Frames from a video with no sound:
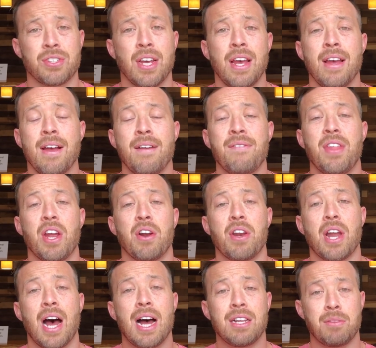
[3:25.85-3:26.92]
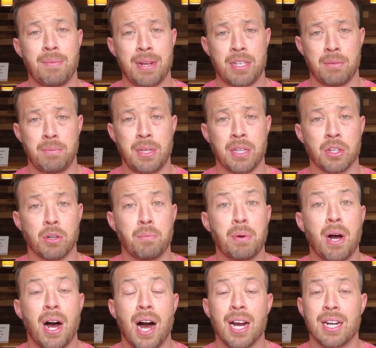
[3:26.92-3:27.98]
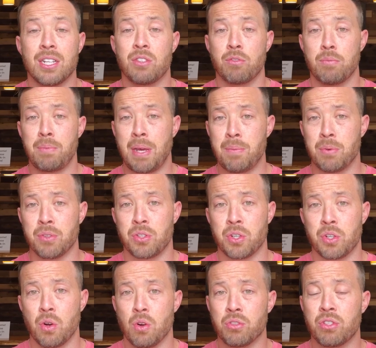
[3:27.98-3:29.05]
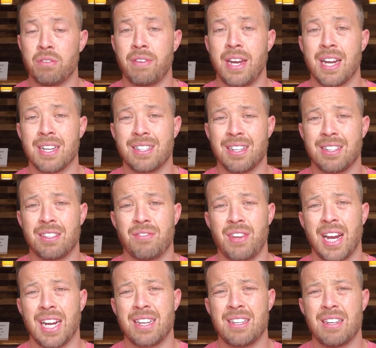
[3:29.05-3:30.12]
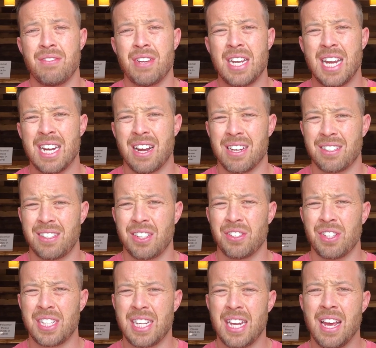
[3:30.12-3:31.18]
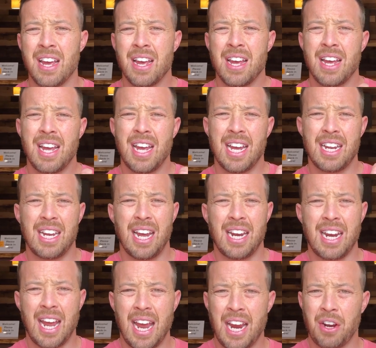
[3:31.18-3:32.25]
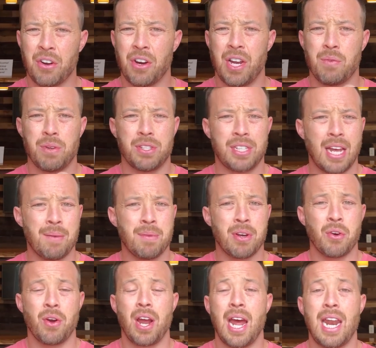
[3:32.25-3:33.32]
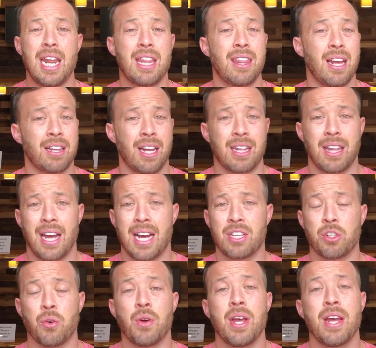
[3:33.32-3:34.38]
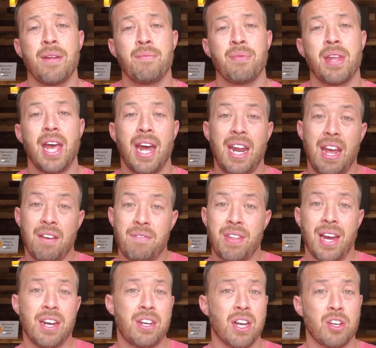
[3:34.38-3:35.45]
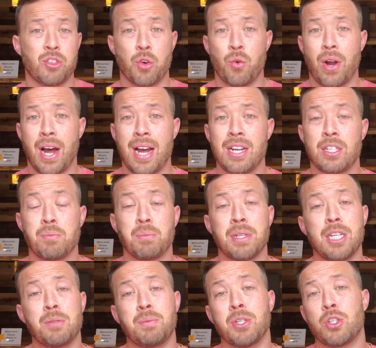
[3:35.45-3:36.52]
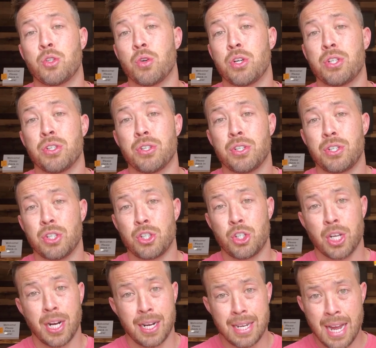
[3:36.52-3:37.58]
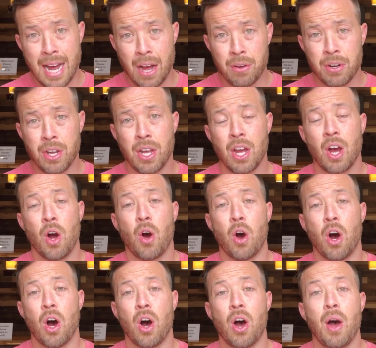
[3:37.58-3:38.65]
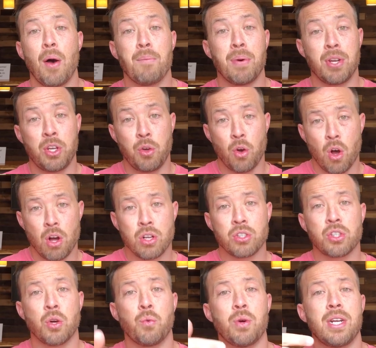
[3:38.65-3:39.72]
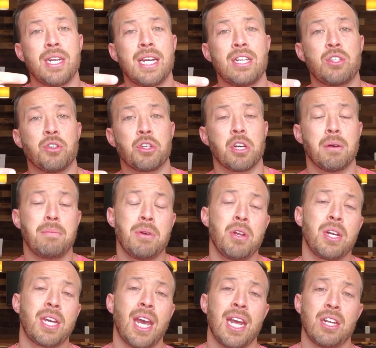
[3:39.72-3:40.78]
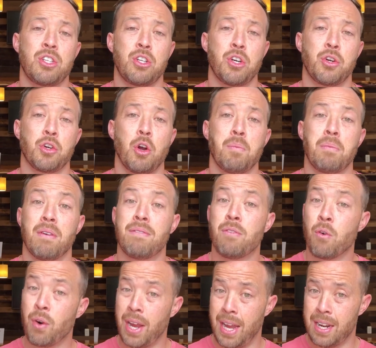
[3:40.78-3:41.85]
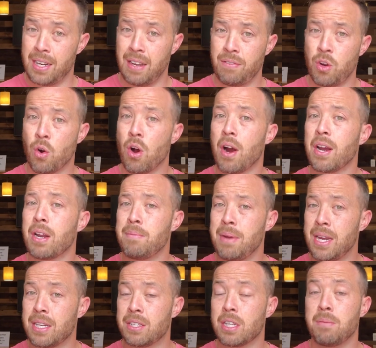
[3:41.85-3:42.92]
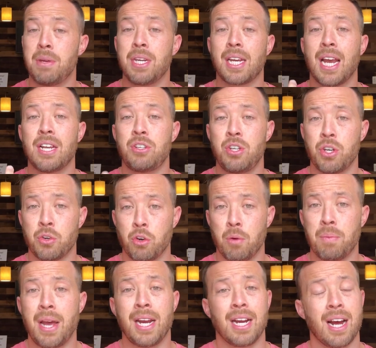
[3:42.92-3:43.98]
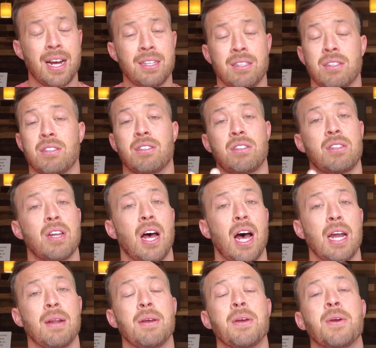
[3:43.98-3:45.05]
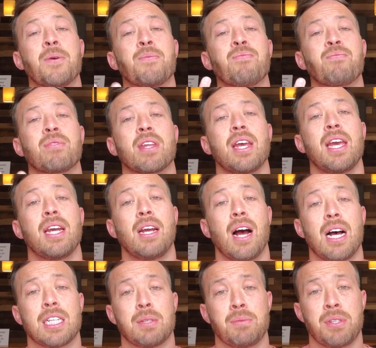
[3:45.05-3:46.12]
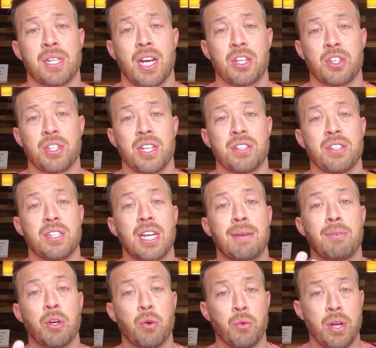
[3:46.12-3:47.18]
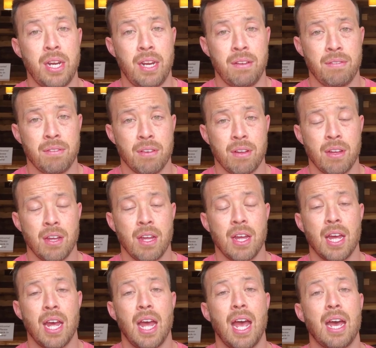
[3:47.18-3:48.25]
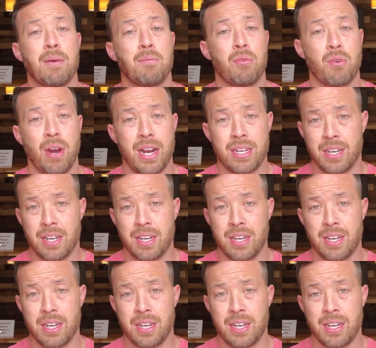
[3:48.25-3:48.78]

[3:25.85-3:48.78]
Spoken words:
They are not meant to be little pockets for people to cultivate a sense of negativity and hostility and anger and resentment or anything like that. So if that does arise, please be sure to shut it down. But you also would need to communicate to your group beforehand. If you are going to meet, to communicate to your group, hey guys, this is not a gossip session. This is time to grieve and pray together.